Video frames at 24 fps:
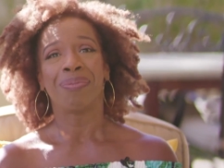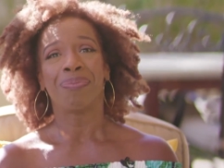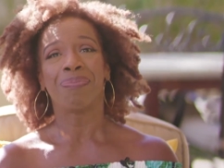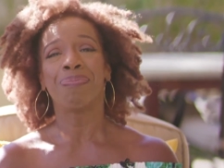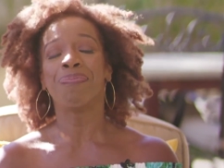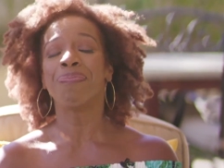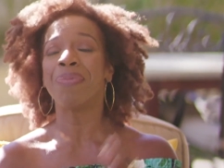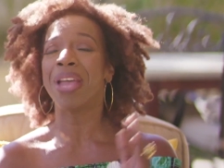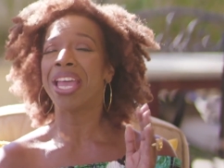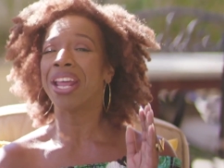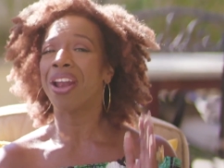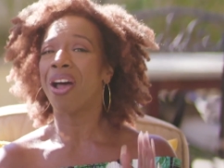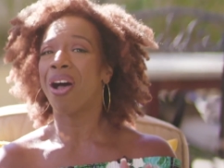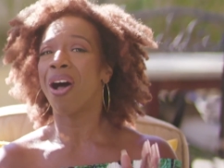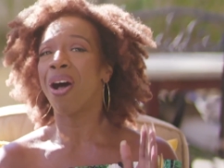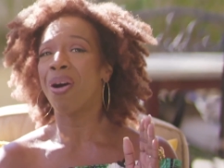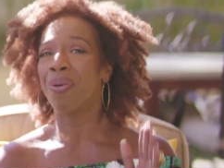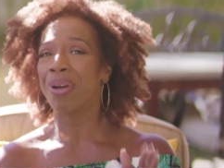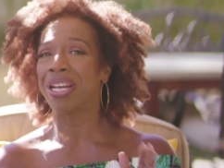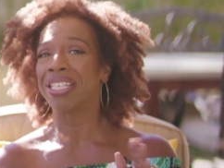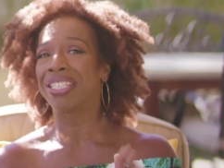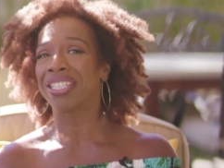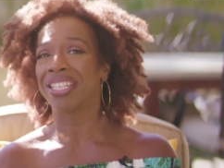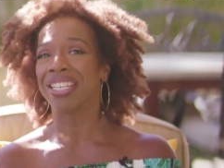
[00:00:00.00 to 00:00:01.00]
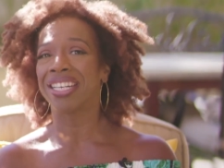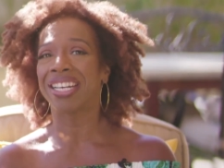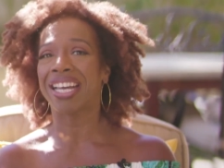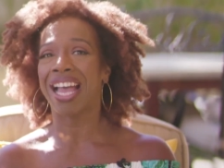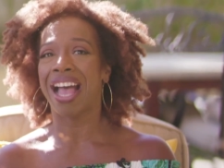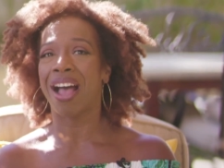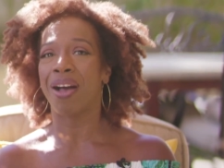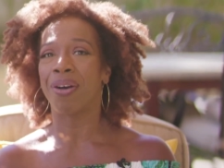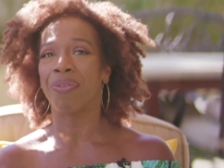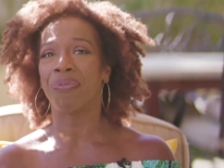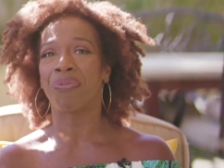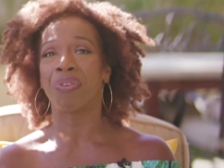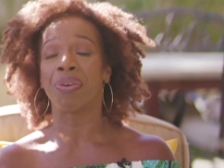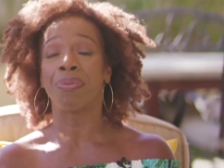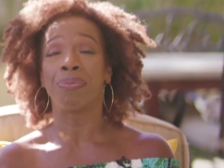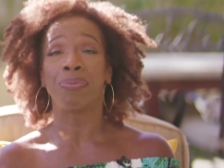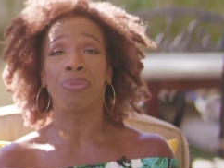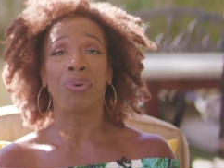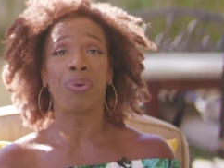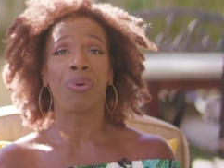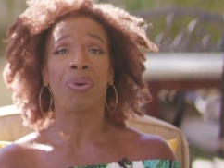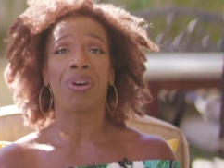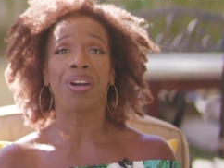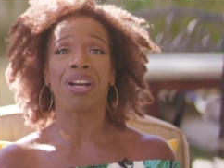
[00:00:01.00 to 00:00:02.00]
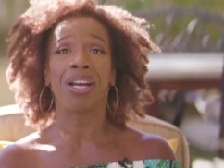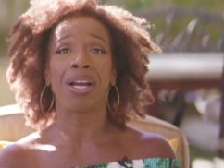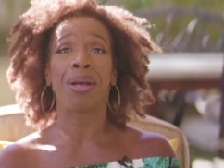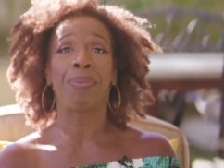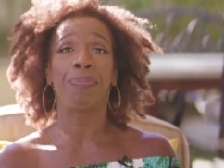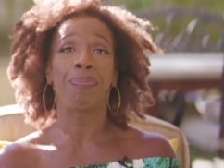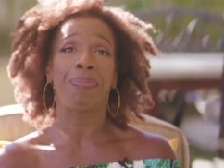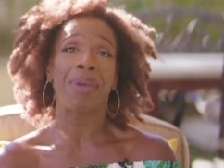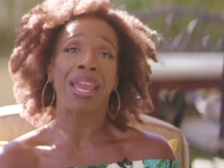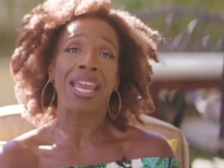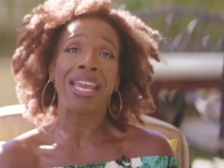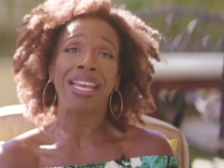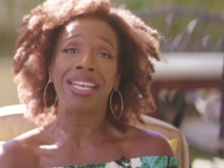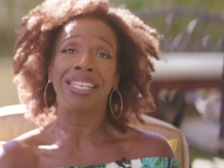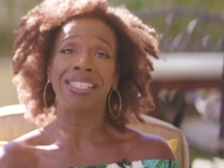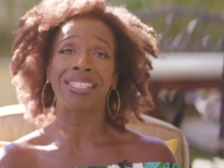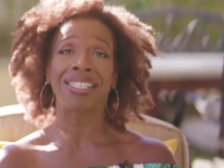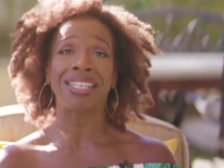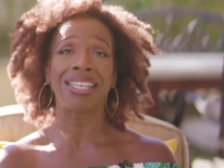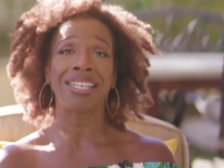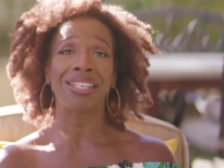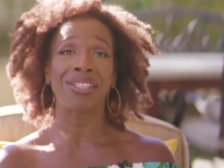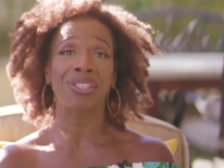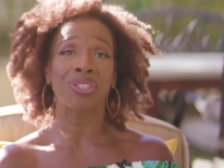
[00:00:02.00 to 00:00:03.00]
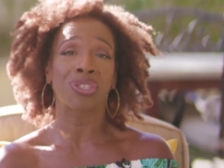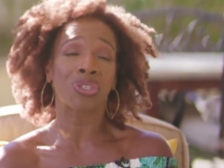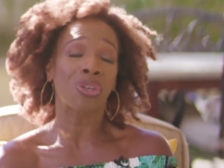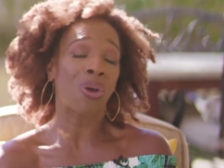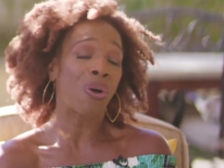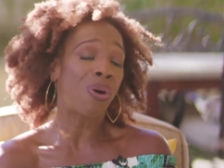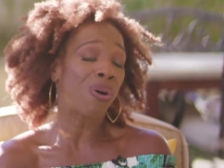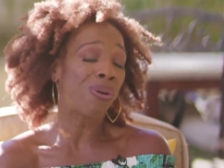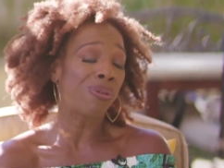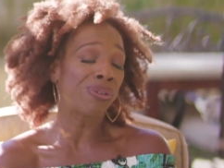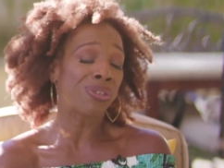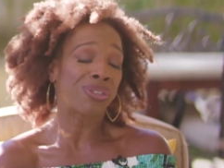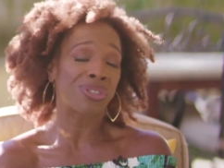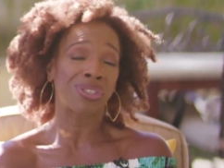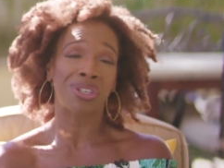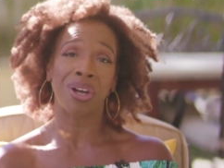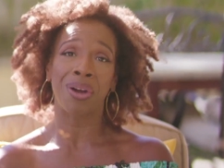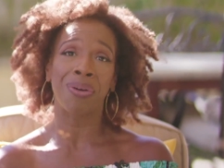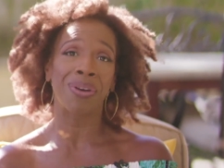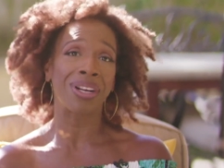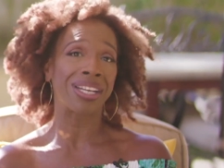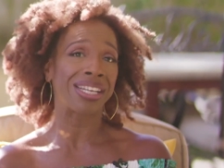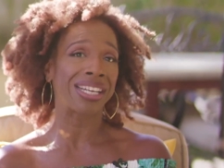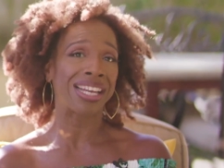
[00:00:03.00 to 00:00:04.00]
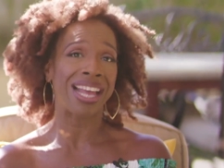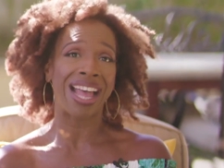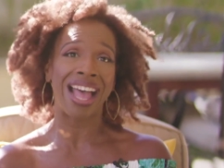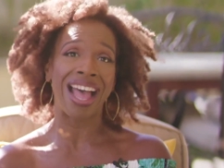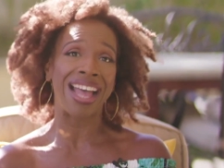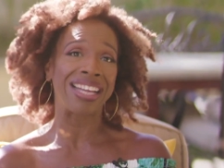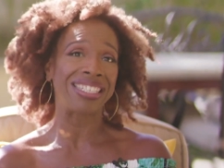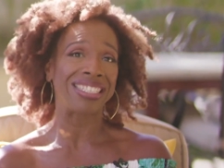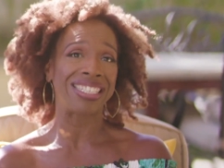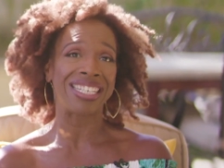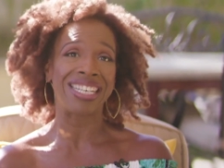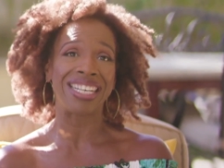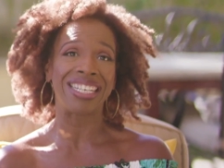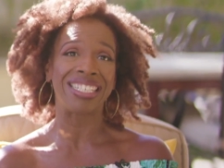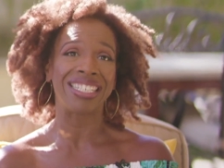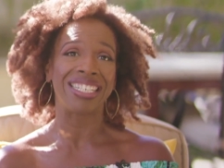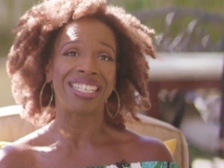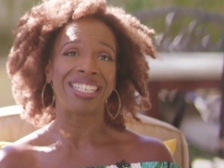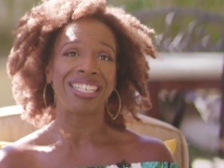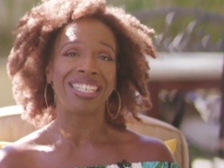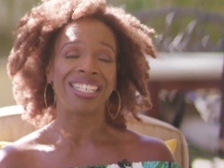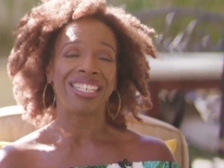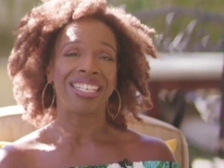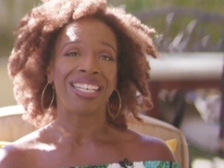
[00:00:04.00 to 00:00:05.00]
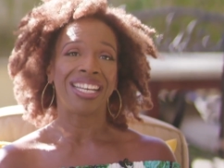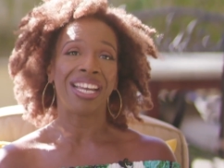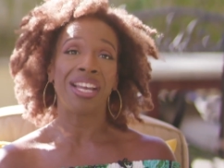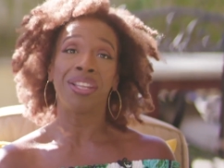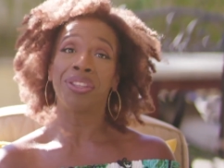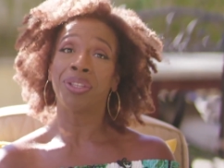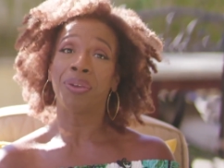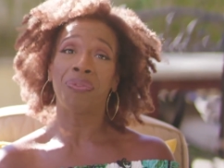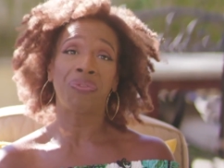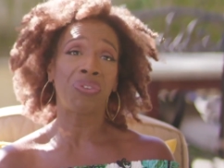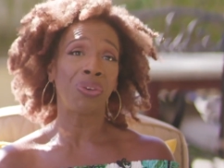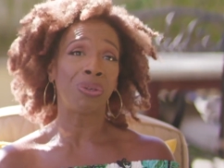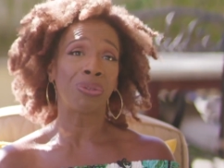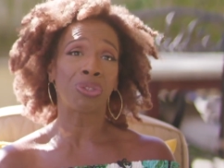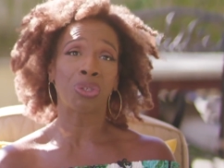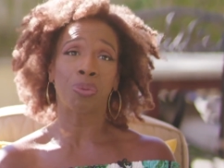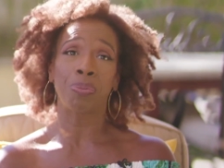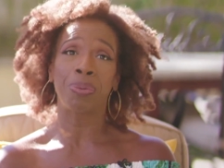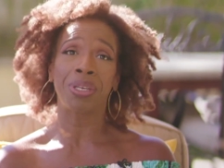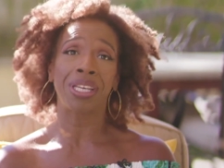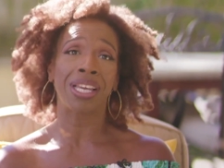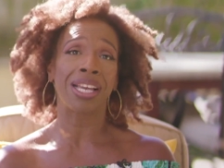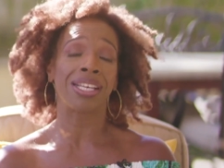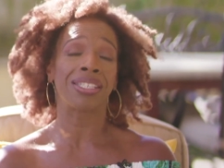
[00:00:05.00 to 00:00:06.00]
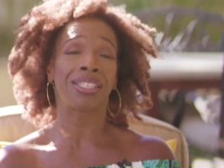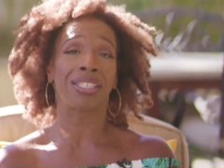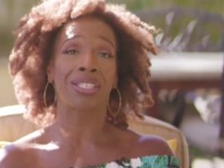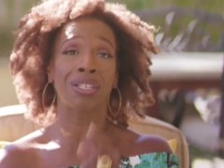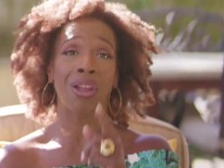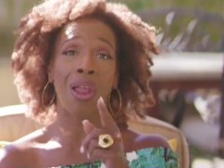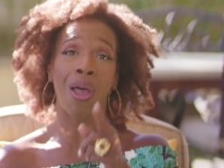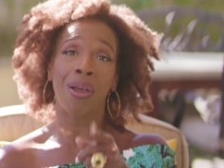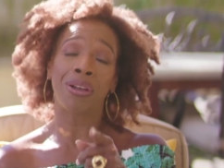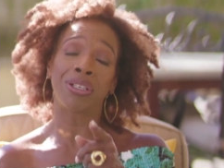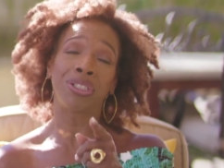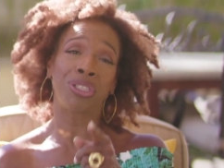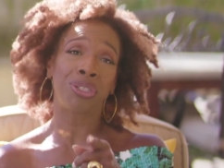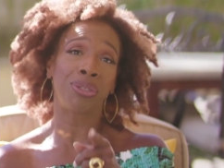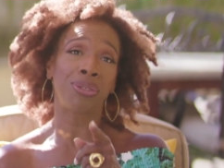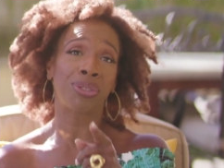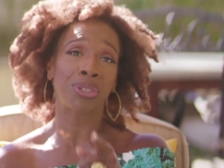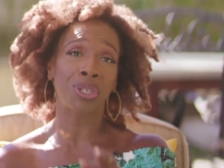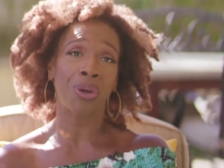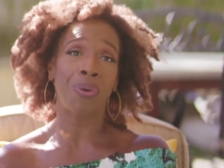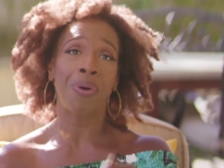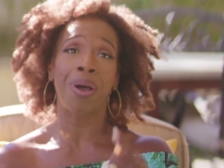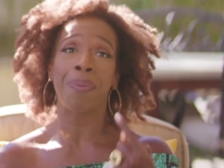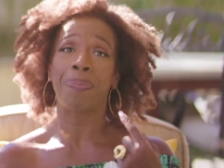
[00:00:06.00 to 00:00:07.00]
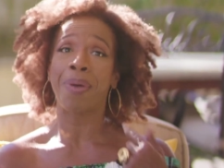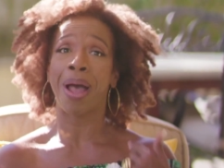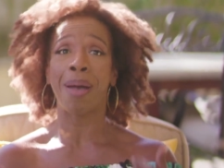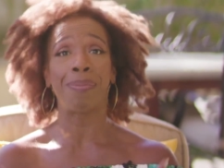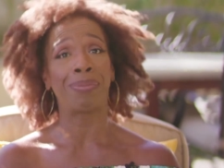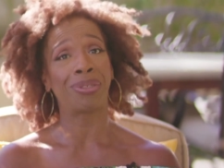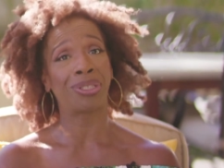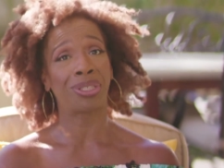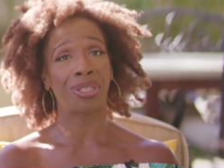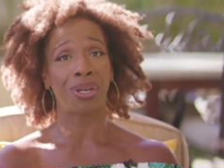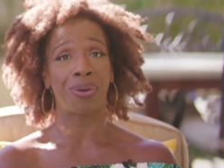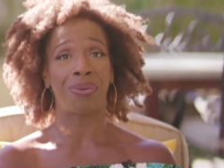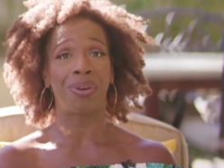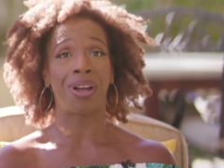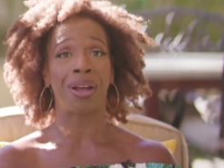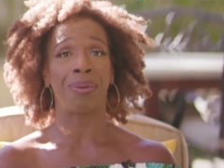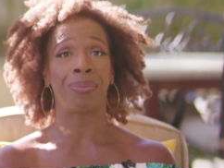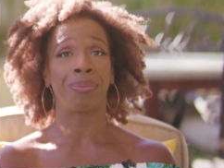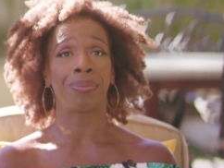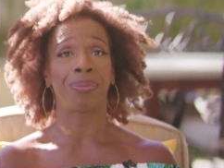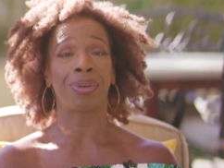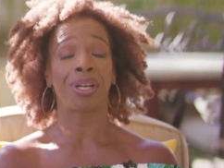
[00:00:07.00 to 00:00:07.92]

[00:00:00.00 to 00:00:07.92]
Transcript: And always look out for more amazing, soul-stirring content in the future, because as long as you show up, I'ma show up.